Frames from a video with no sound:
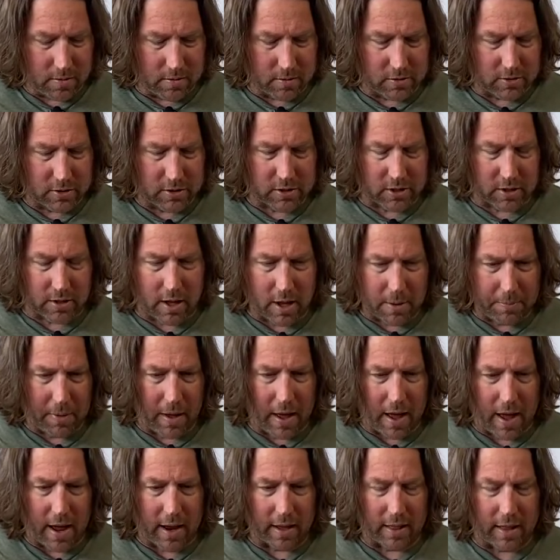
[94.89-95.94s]
just a couple
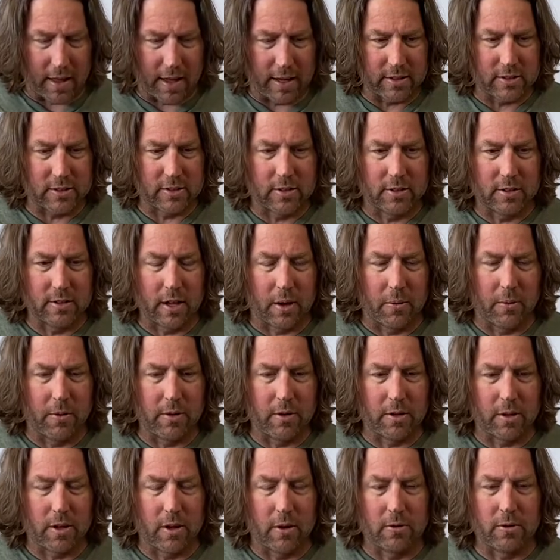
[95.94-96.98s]
highlights I
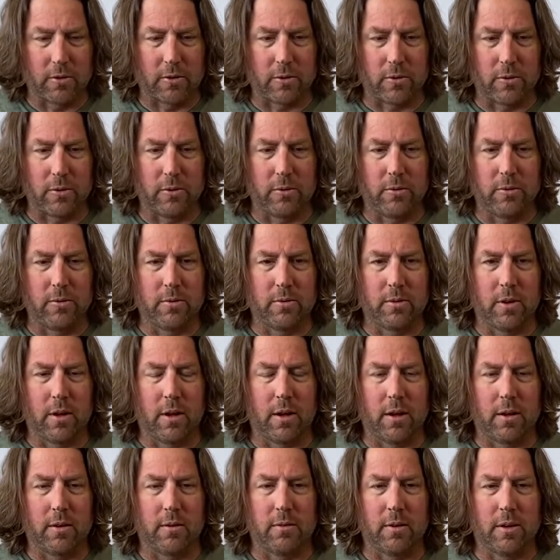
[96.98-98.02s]
wanted to go through
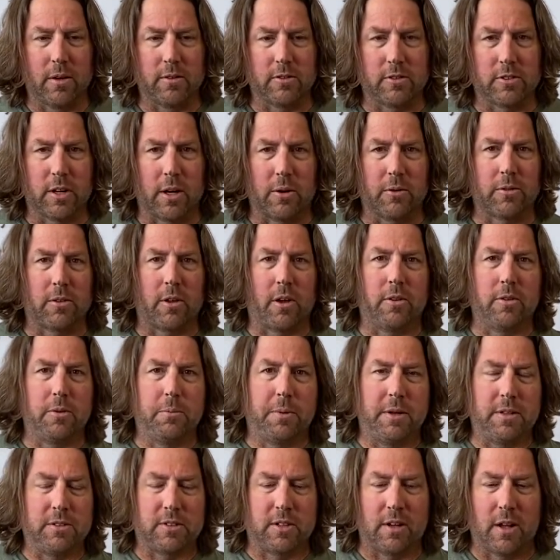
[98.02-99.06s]
and share with all you
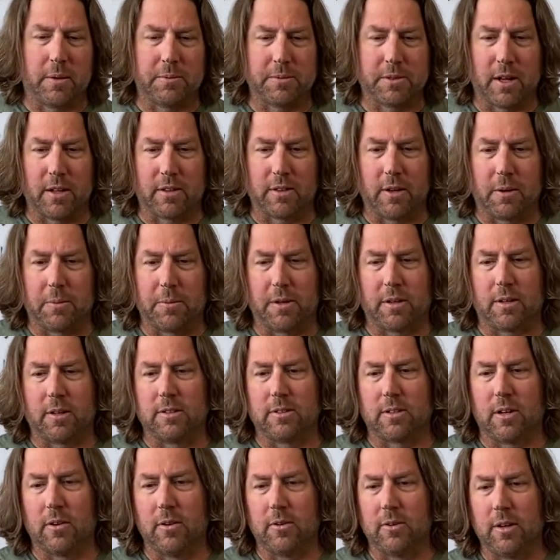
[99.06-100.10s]
beef snobs out there,
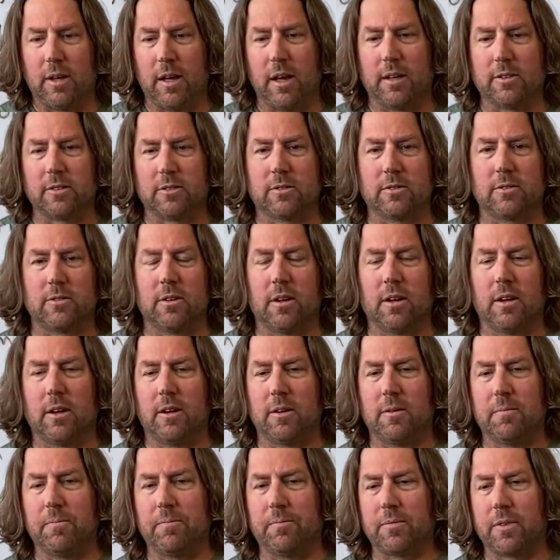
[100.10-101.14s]
because I know you guys
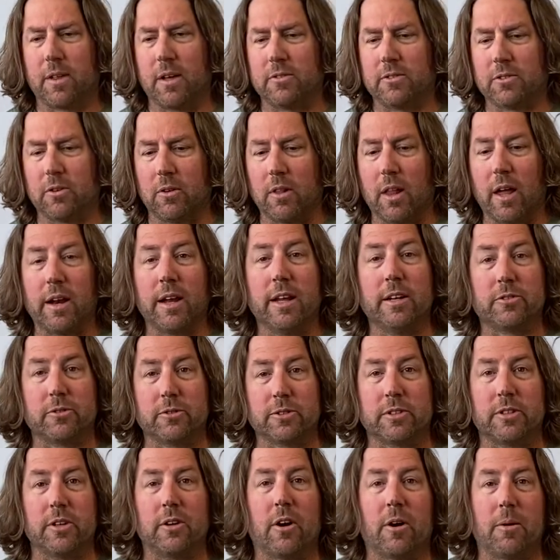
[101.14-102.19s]
have shown a lot of
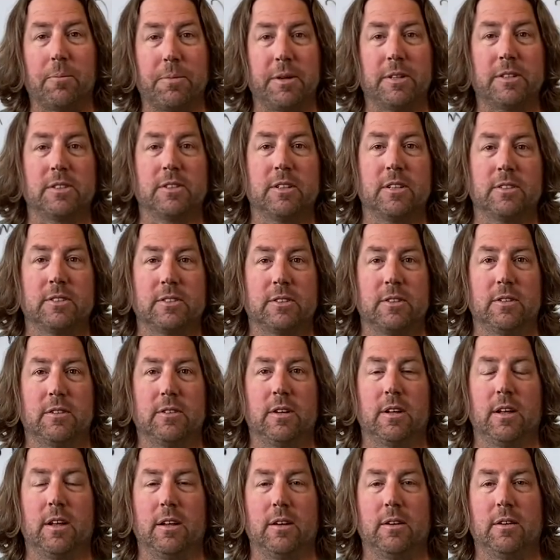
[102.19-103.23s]
interest in our business
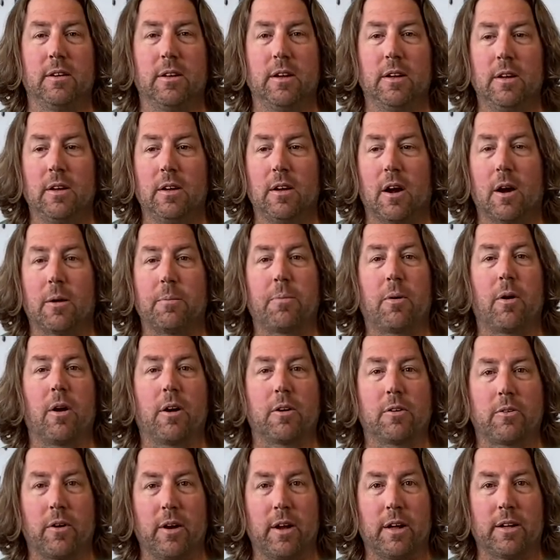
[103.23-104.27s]
and our
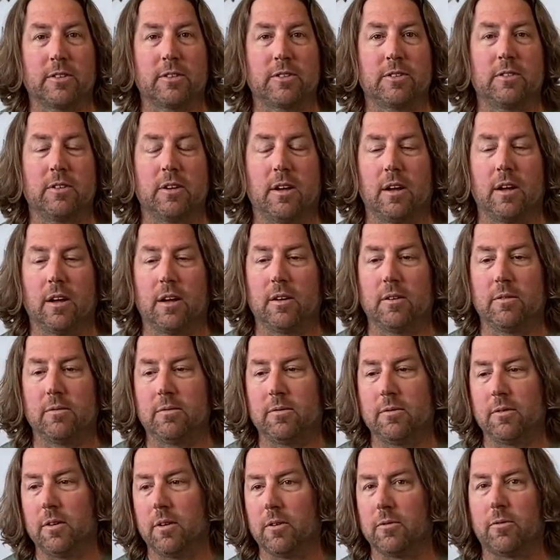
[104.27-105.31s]
progress.
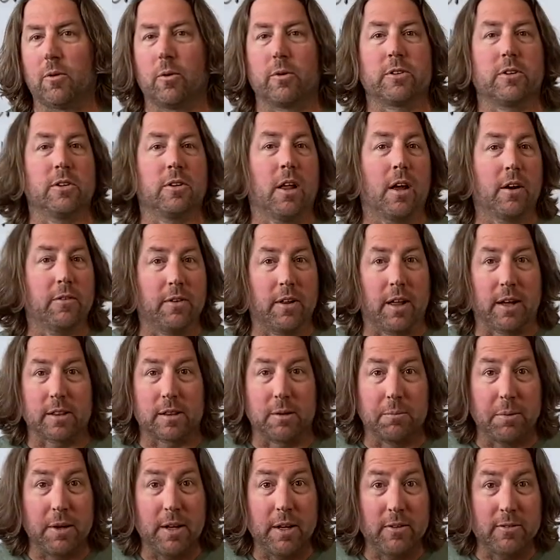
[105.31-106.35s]
You know, fortunately, a lot of you like the
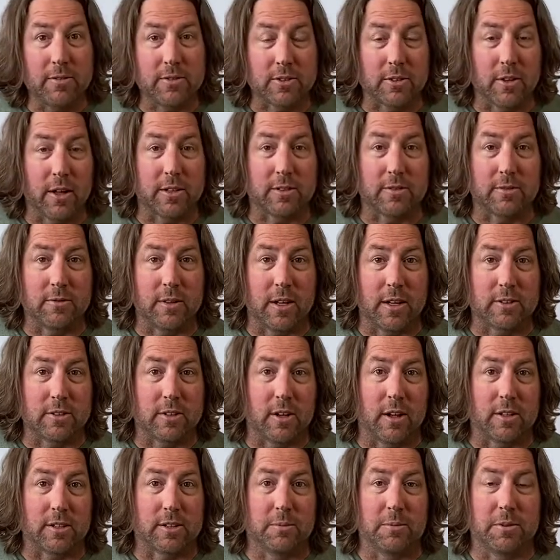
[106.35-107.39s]
beef, so that's
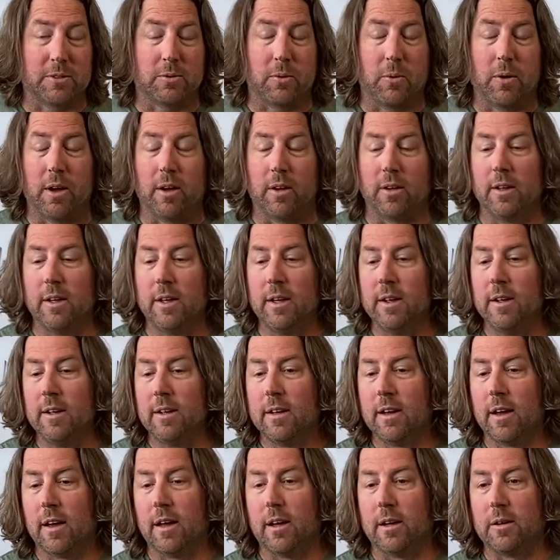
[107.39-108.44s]
awesome as well.
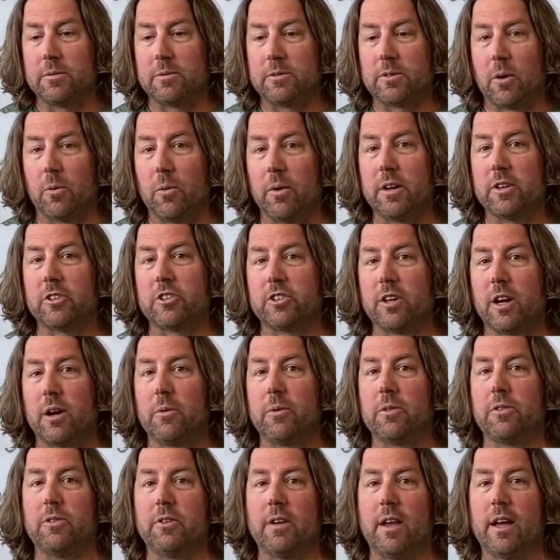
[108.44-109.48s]
So I want to share
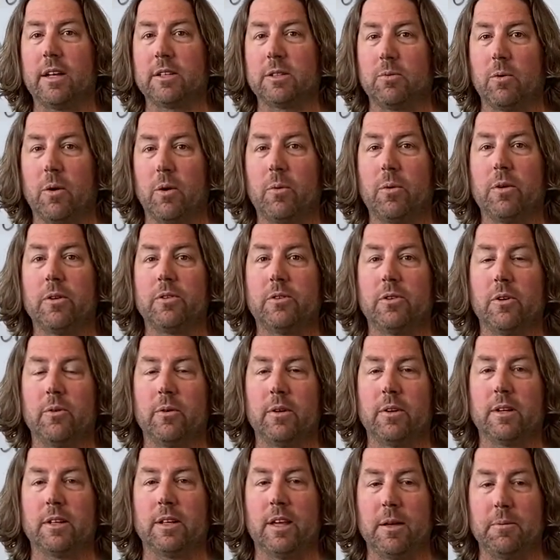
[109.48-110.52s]
with you guys what we're
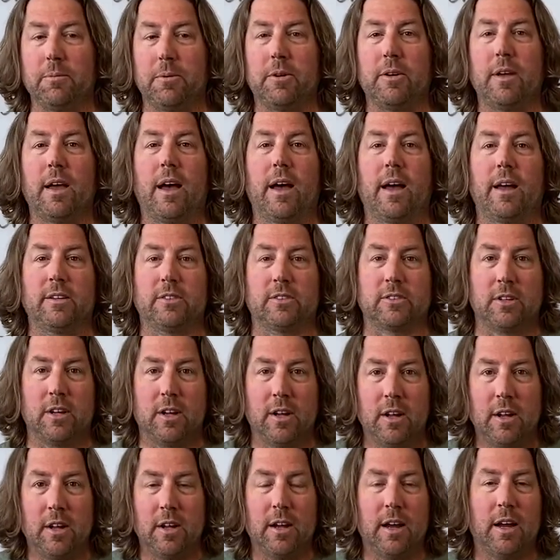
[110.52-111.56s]
doing to keep you guys
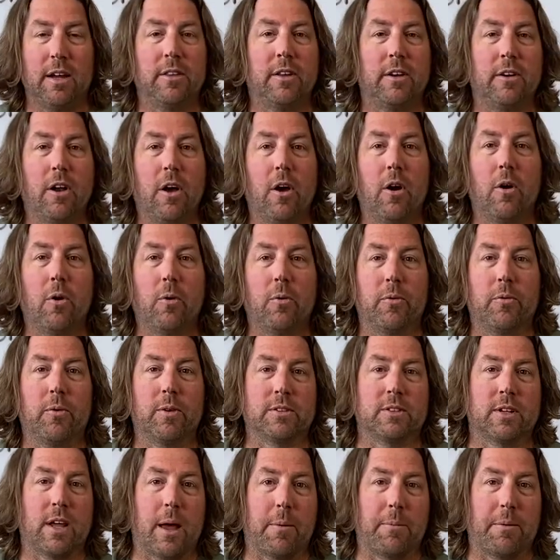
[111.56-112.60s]
in the know of
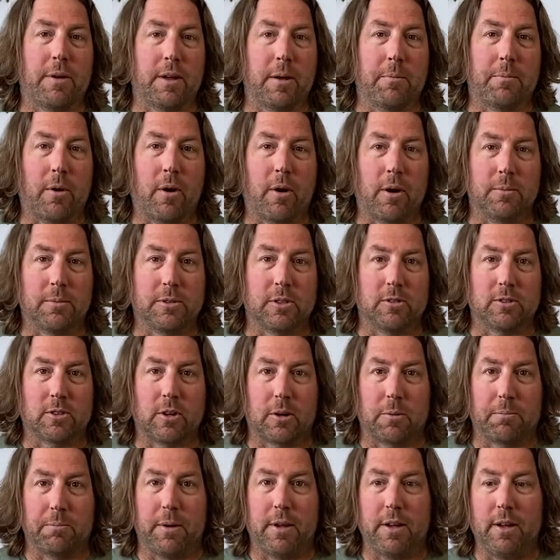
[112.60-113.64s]
what's happening at Barham's
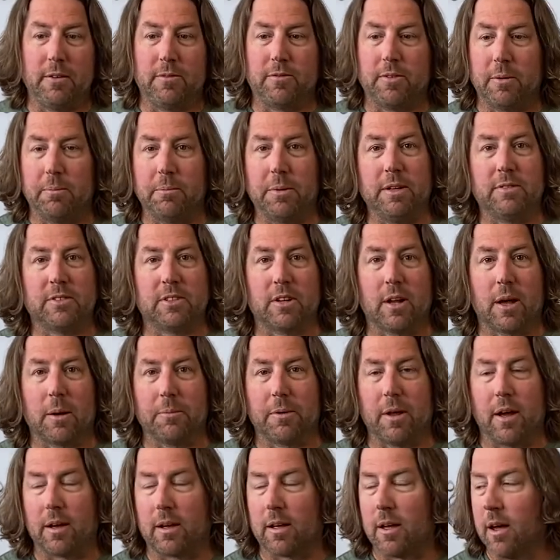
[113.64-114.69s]
Ozark Beef and
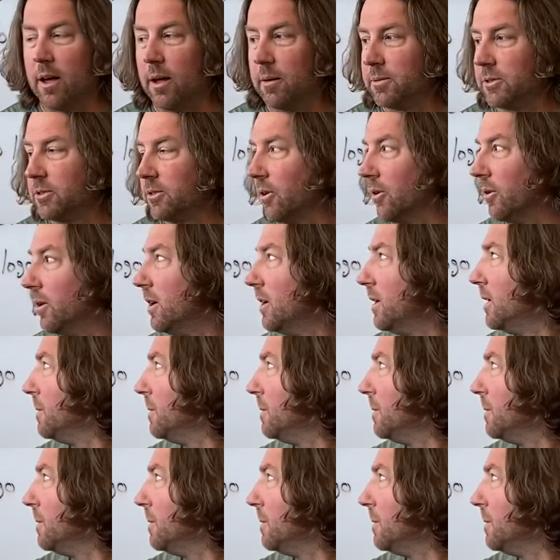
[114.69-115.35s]
beefsnob.com. So